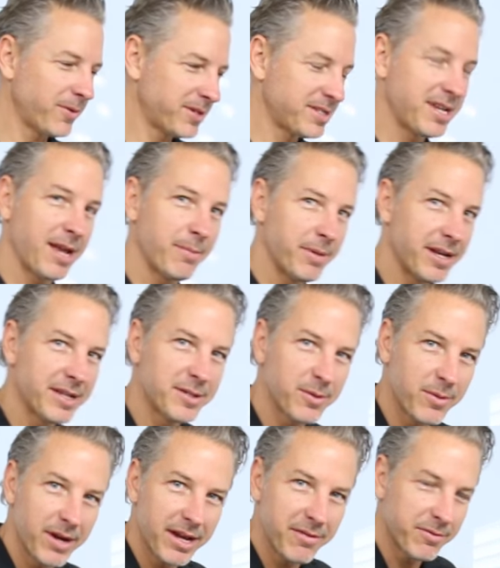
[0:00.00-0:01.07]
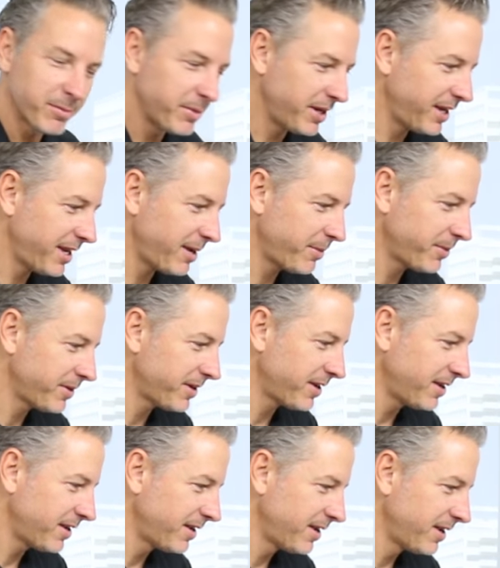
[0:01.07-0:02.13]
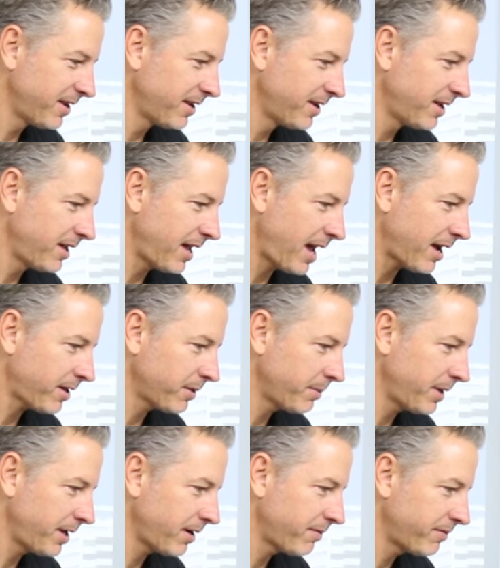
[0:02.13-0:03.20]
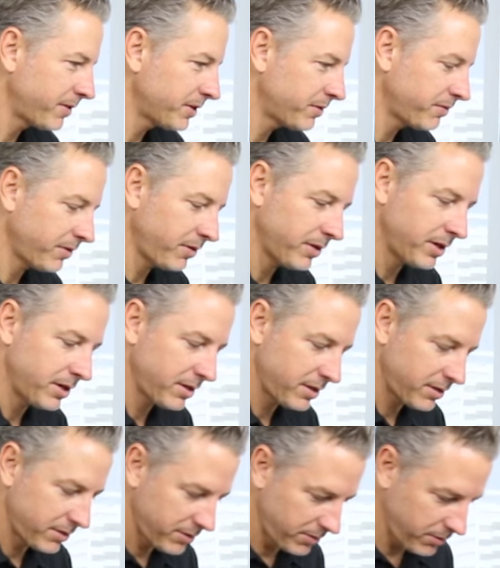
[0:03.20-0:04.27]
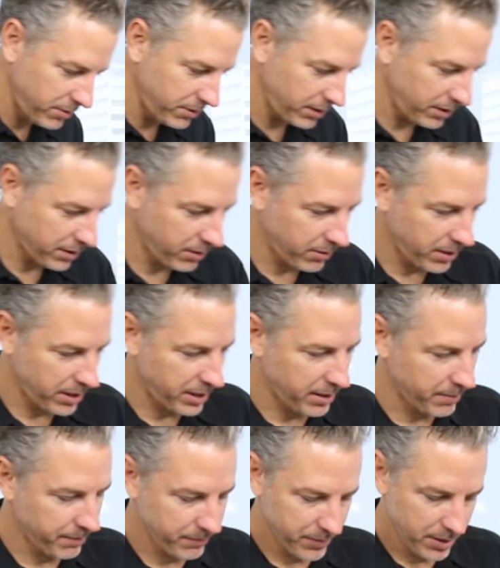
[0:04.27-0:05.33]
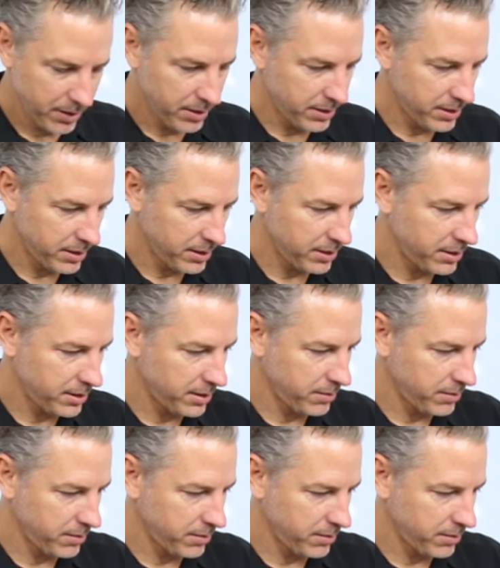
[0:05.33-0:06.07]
we're 10 minutes away from being able to acclimate our fish fully to their new aquarium. The,